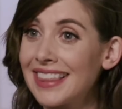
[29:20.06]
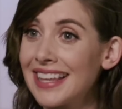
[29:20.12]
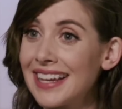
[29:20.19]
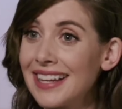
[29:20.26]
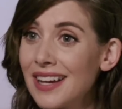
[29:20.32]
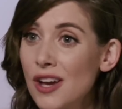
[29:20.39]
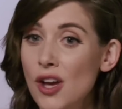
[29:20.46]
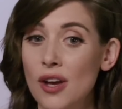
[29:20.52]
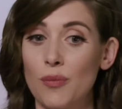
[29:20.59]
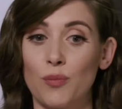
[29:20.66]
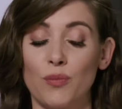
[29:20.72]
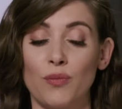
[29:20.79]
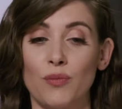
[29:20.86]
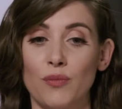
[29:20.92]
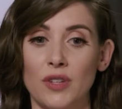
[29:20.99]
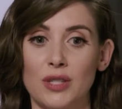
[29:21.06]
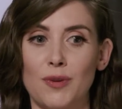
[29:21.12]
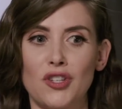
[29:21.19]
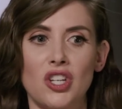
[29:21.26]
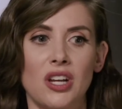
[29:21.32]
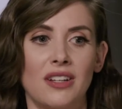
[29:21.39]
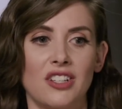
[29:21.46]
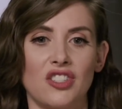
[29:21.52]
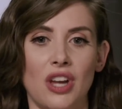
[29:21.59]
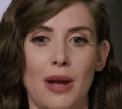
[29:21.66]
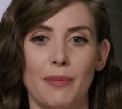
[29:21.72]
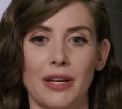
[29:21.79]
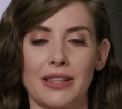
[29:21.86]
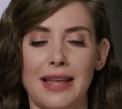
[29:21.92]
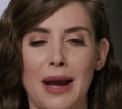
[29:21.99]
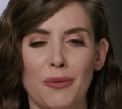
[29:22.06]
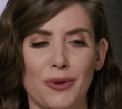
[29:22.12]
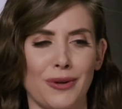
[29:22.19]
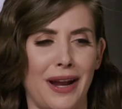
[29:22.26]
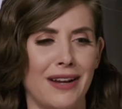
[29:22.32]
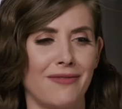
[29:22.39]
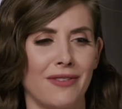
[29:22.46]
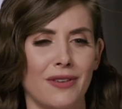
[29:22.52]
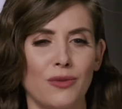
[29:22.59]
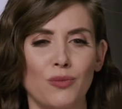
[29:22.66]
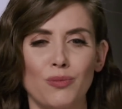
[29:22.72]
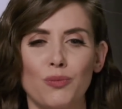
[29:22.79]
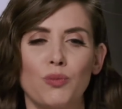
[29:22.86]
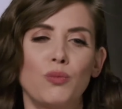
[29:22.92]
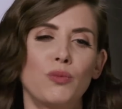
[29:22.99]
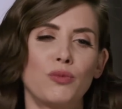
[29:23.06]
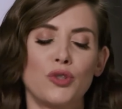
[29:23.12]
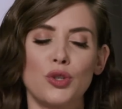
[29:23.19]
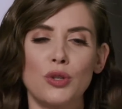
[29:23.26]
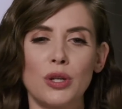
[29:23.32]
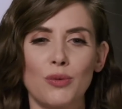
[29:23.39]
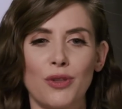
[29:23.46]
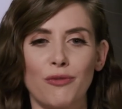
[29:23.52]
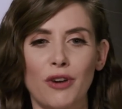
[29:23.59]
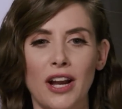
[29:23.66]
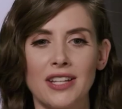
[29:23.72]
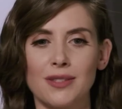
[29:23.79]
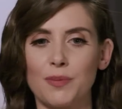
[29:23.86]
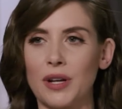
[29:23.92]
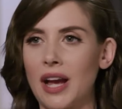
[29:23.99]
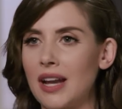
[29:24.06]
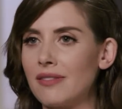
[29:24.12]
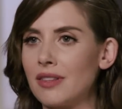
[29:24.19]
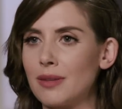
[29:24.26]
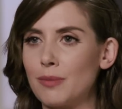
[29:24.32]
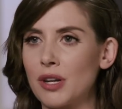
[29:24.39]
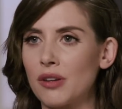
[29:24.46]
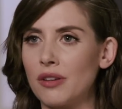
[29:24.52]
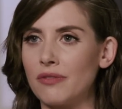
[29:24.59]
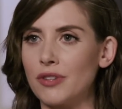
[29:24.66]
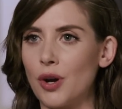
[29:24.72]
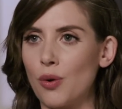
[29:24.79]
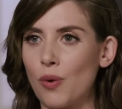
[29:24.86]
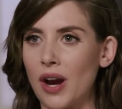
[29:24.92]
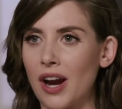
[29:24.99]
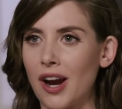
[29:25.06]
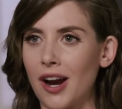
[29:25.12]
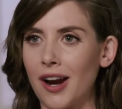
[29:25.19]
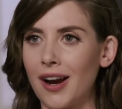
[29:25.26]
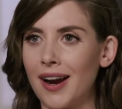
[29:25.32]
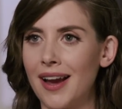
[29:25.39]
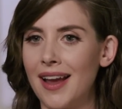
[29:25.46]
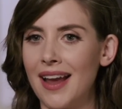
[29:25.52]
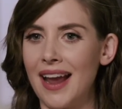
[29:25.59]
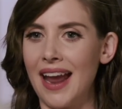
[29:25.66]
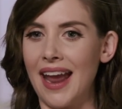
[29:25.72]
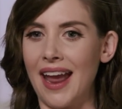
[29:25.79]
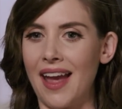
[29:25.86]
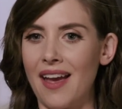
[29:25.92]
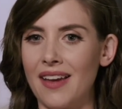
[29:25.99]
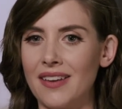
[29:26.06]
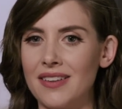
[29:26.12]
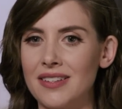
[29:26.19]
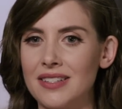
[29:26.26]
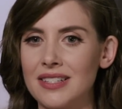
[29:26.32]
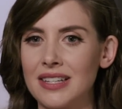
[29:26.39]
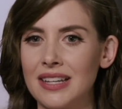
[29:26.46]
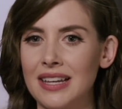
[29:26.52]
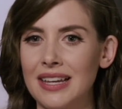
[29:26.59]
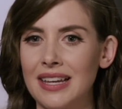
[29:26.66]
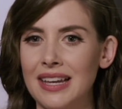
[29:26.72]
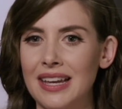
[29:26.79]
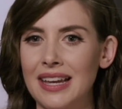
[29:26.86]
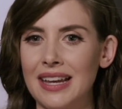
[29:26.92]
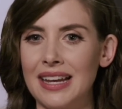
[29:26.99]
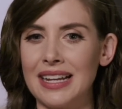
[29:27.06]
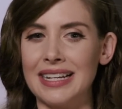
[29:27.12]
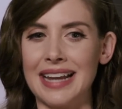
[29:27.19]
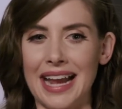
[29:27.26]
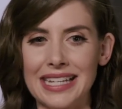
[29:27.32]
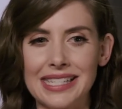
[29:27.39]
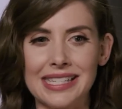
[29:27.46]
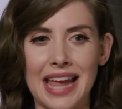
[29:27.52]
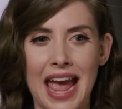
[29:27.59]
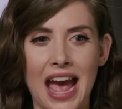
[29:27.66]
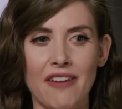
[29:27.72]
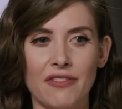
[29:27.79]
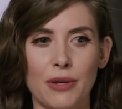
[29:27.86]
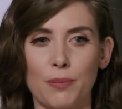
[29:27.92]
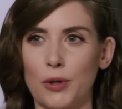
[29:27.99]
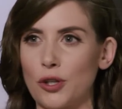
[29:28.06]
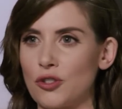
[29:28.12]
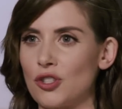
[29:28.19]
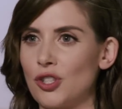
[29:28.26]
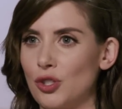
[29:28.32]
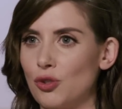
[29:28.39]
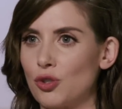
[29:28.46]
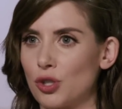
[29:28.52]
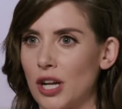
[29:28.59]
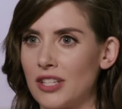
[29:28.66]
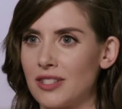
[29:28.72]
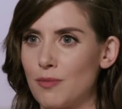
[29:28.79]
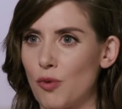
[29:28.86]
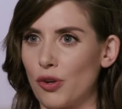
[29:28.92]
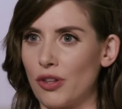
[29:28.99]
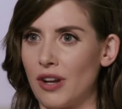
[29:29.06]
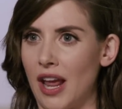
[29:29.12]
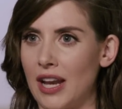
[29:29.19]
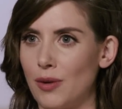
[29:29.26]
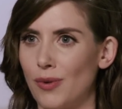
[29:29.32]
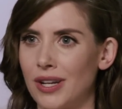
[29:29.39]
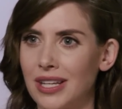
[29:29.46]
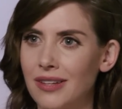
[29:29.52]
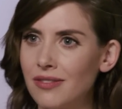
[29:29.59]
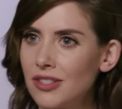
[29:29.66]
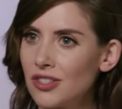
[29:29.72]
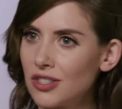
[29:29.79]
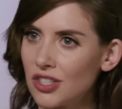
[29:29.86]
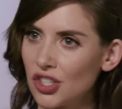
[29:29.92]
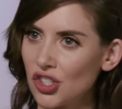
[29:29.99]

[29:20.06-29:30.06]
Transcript: I think, especially on a job like that, we were kind of shooting with friends, but kind of in the middle of nowhere. And nice to have the person you trust more than anyone, even just